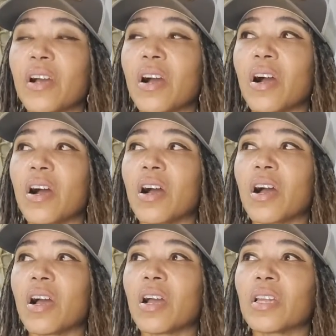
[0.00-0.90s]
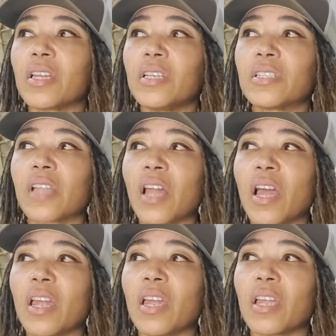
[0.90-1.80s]
Uh, he's
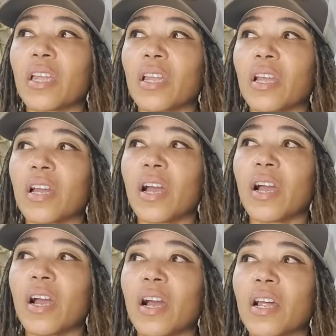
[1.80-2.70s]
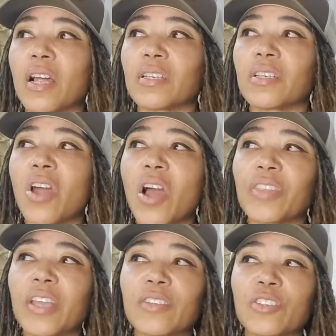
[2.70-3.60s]
like, no, I
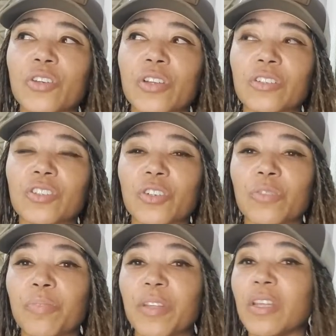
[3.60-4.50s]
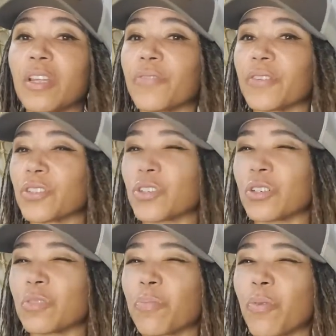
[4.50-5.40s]
think I do good on certain beef and
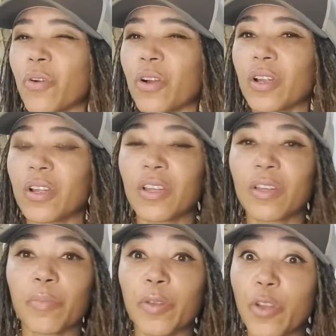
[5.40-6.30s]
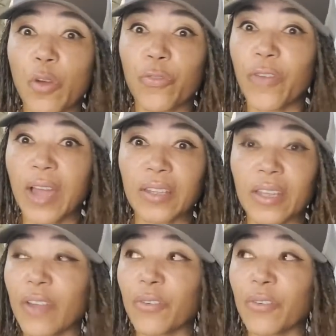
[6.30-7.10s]
certain pork, but no fat. Like every